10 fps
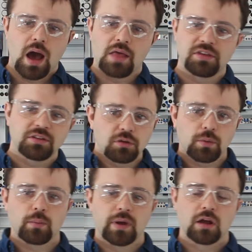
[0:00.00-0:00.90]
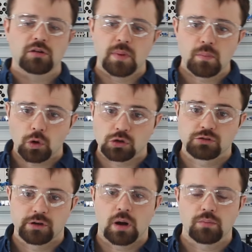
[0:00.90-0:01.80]
And this is where we're going to be
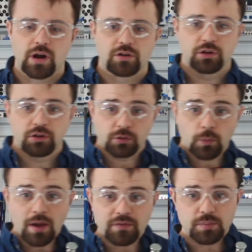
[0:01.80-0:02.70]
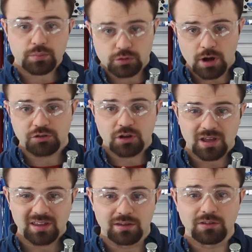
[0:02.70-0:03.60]
monitoring our pressure. So whatever the pressure
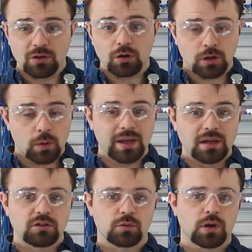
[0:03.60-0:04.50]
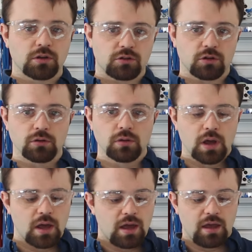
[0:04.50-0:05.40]
is going into 1, 2
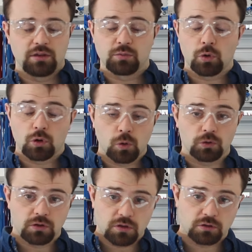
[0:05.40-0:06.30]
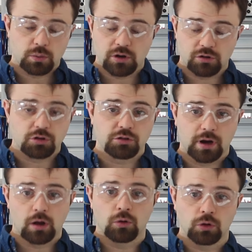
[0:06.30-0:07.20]
is what causes the switch to
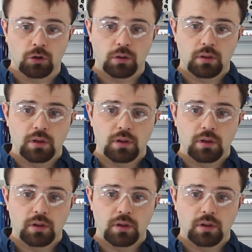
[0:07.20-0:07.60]
trigger or not.